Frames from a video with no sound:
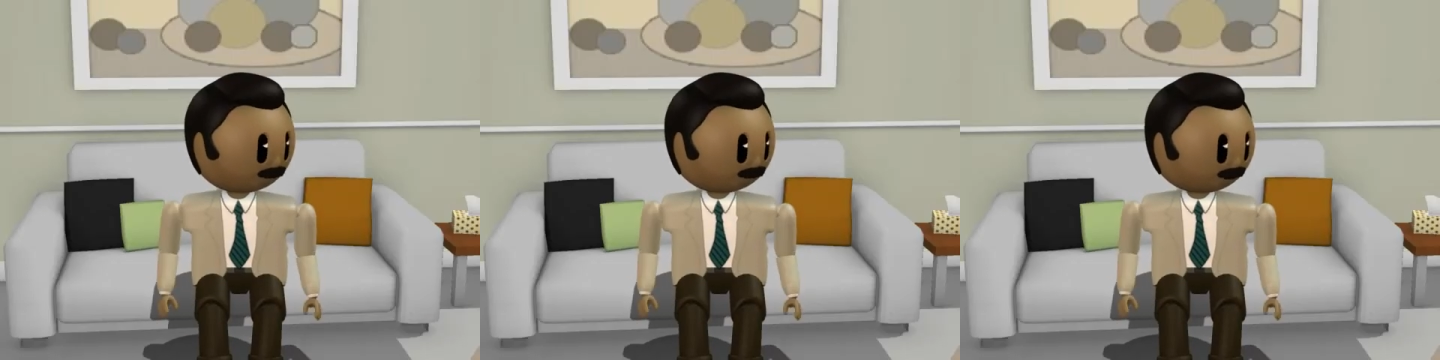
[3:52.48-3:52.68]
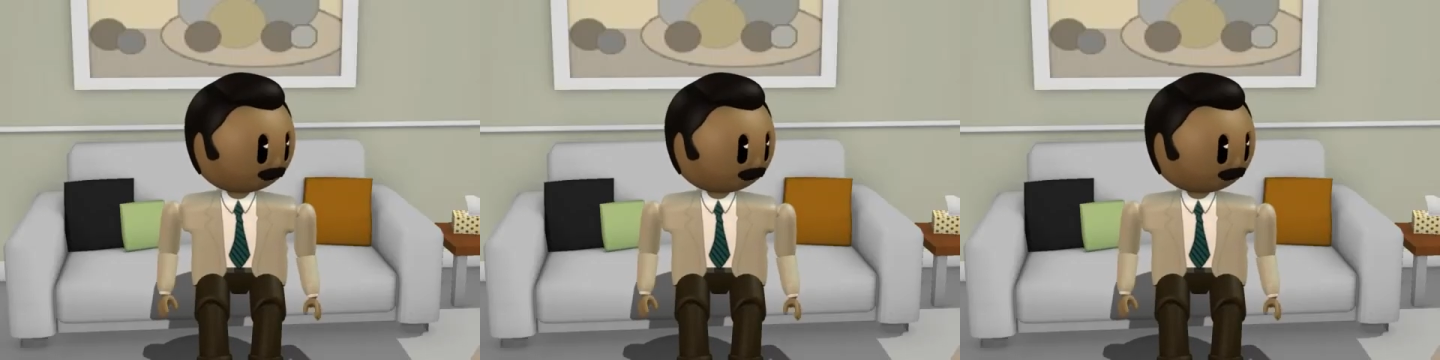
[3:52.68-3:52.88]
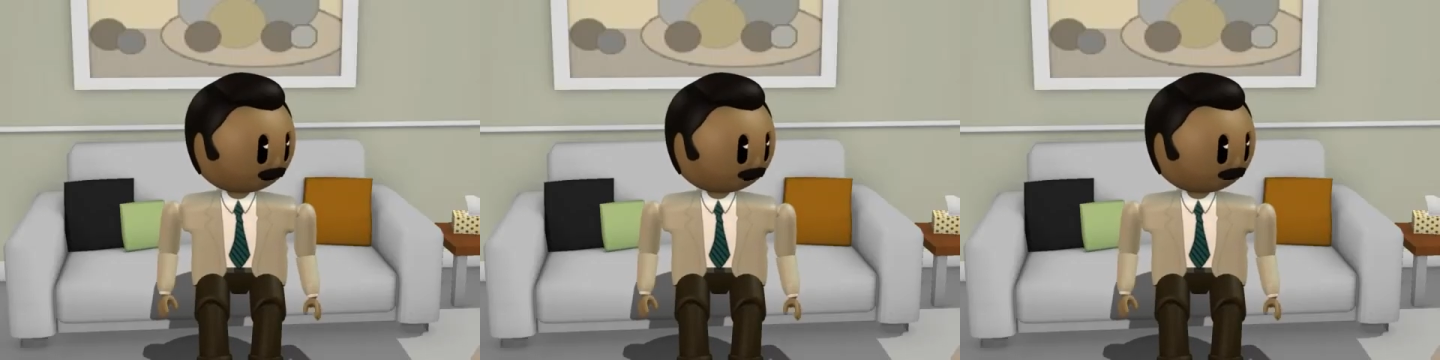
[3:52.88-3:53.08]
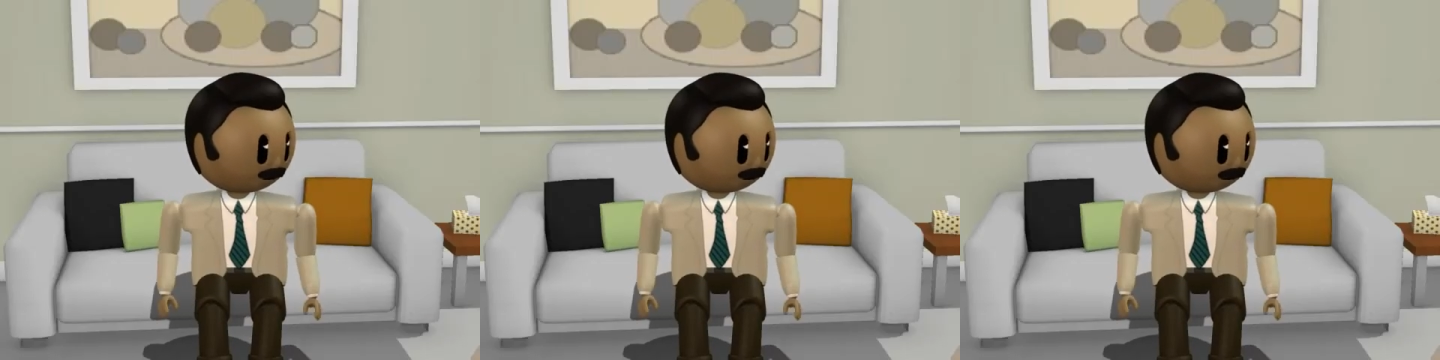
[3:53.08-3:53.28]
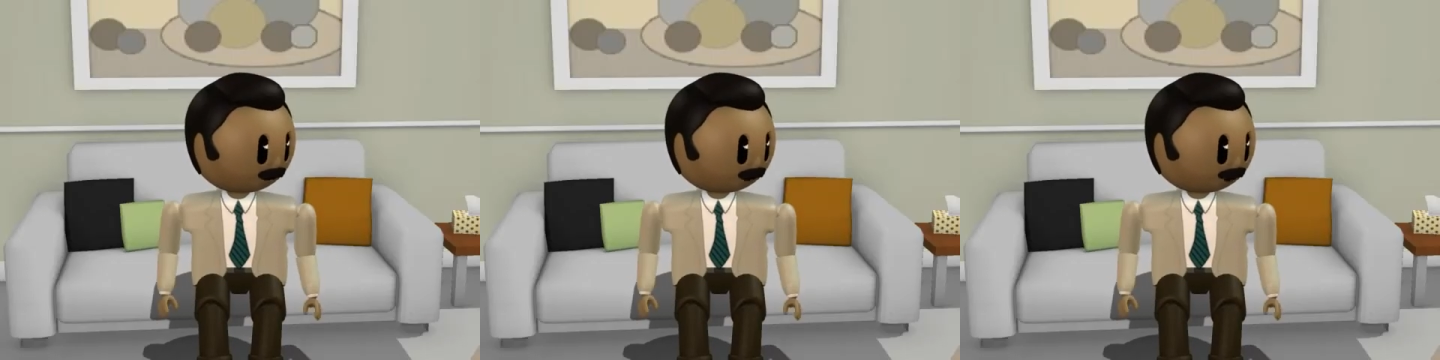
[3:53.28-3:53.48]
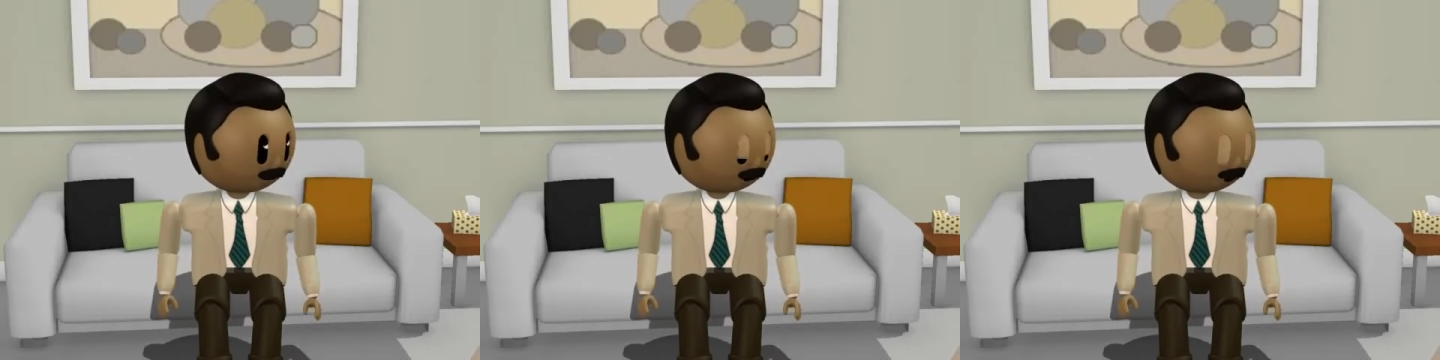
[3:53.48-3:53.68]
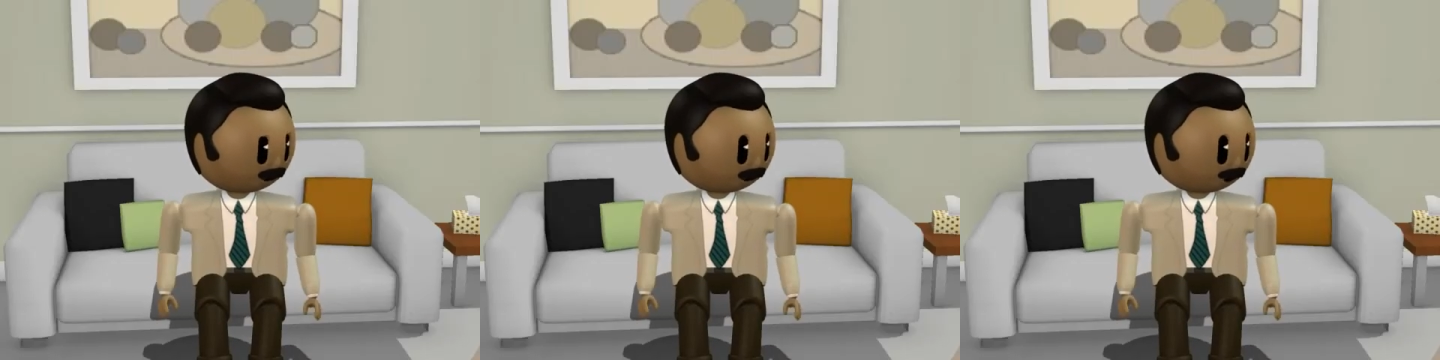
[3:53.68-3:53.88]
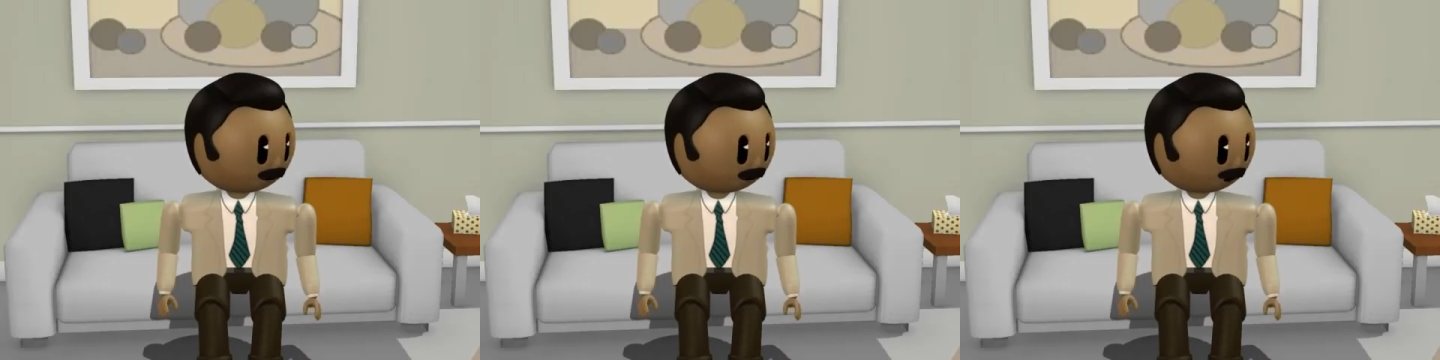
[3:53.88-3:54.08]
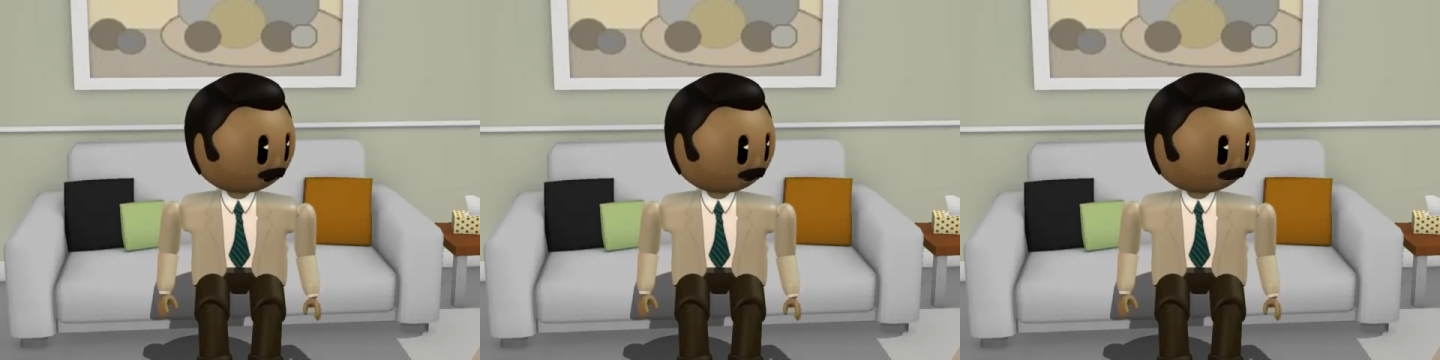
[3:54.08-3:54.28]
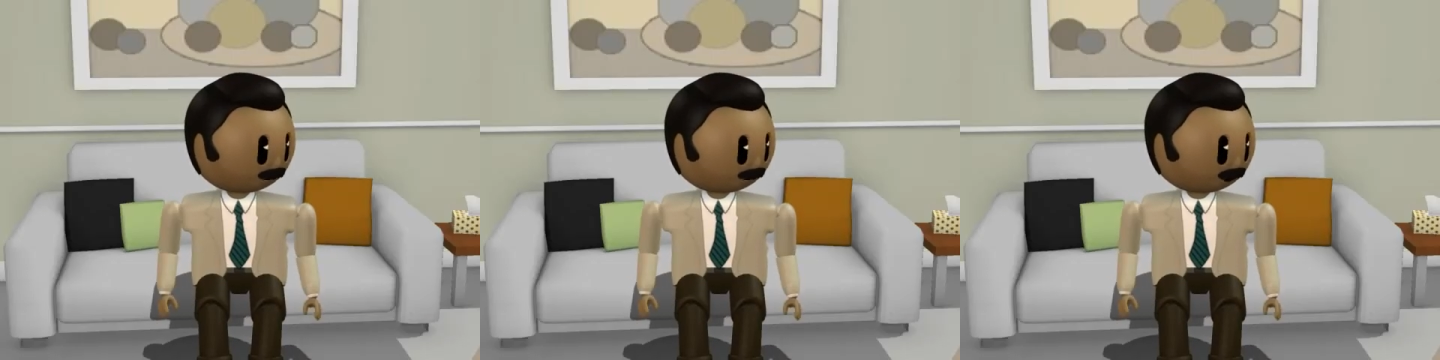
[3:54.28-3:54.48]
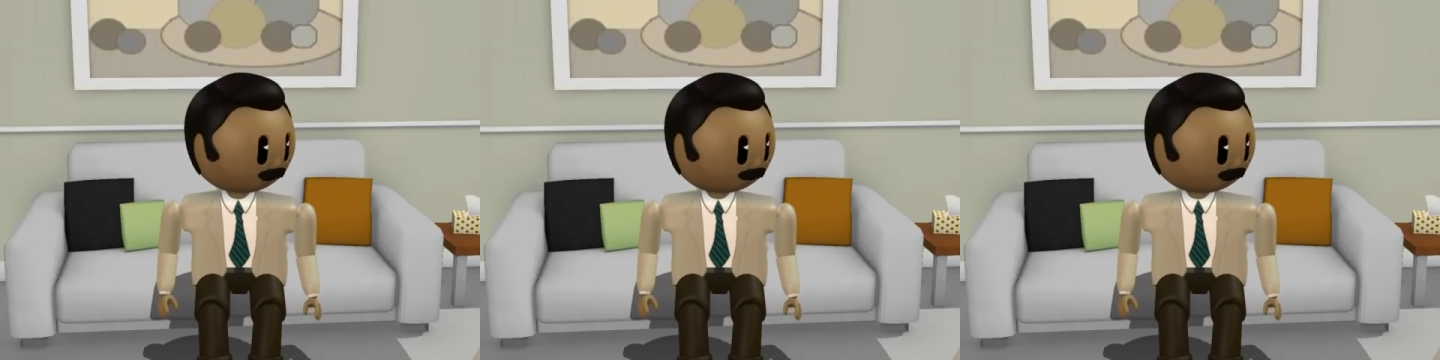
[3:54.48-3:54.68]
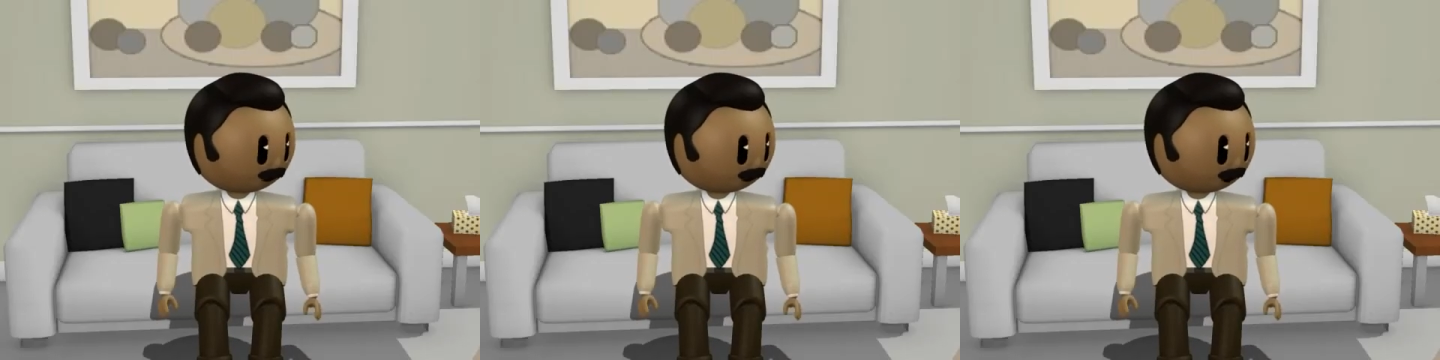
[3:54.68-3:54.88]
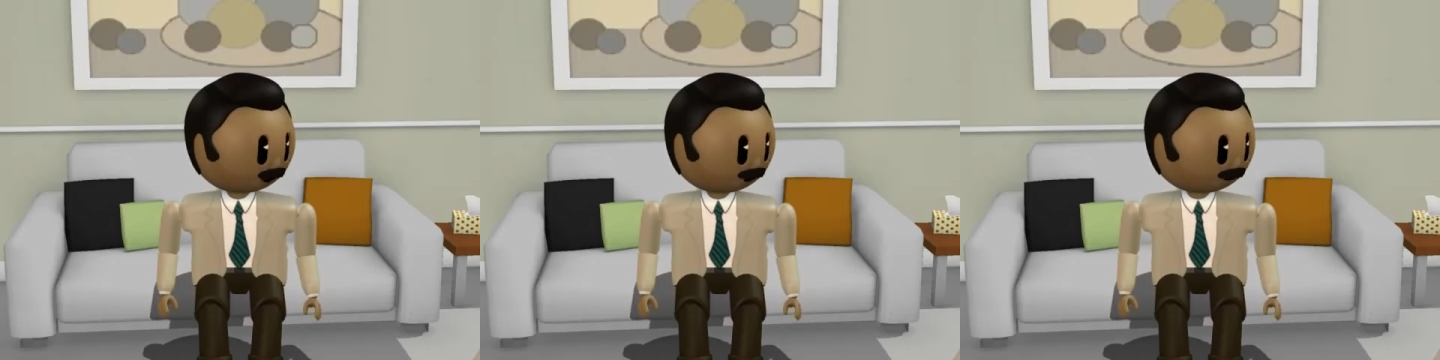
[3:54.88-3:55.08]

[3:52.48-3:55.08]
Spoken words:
The palace guards were going to arrest the Messiah.